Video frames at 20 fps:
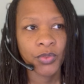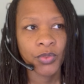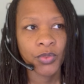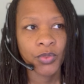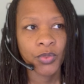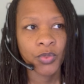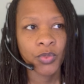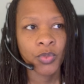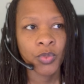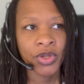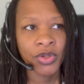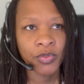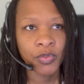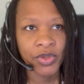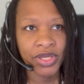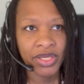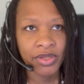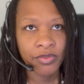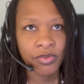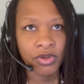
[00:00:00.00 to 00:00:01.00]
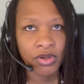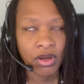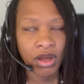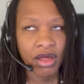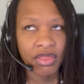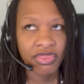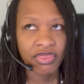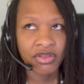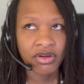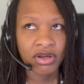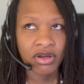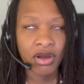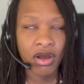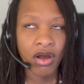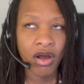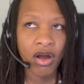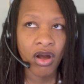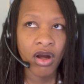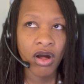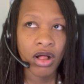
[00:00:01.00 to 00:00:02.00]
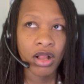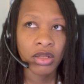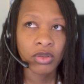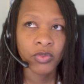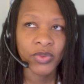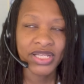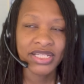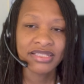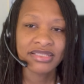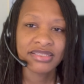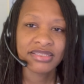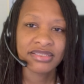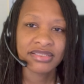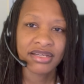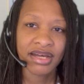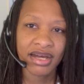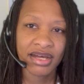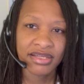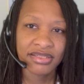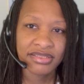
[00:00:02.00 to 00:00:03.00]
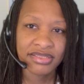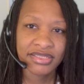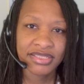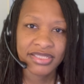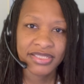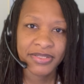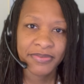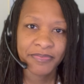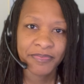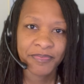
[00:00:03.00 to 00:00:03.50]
when we were on the call, we discussed